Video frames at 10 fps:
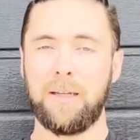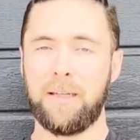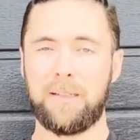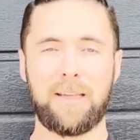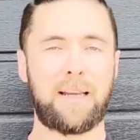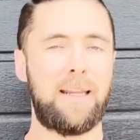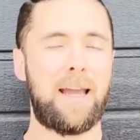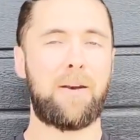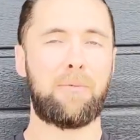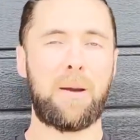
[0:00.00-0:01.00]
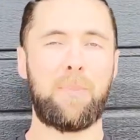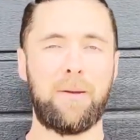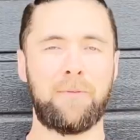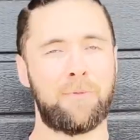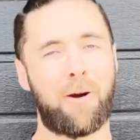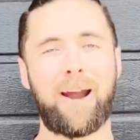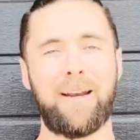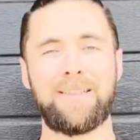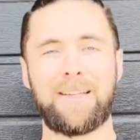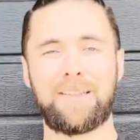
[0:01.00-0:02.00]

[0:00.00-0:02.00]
exactly how to wrap it. All right, let's get